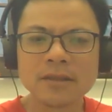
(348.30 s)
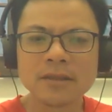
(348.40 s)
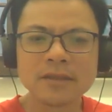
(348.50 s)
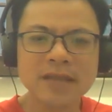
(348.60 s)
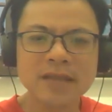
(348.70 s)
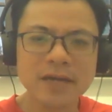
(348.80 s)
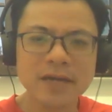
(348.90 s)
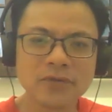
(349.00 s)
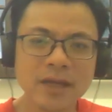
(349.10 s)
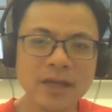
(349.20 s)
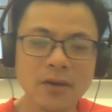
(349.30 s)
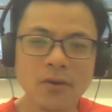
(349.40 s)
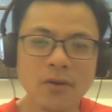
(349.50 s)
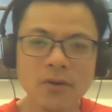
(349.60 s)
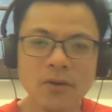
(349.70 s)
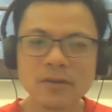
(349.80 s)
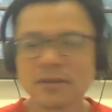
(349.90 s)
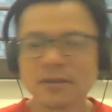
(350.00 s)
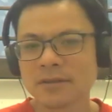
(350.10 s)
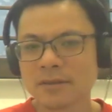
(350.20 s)
that you can call
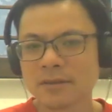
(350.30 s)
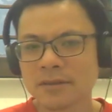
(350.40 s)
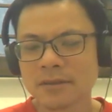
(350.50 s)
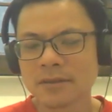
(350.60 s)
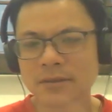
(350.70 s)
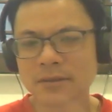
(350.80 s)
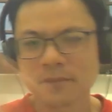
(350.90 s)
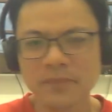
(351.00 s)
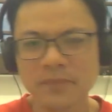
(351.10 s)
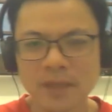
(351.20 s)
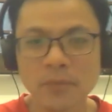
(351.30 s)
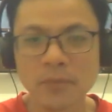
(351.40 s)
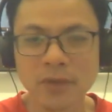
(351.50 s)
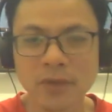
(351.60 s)
a book.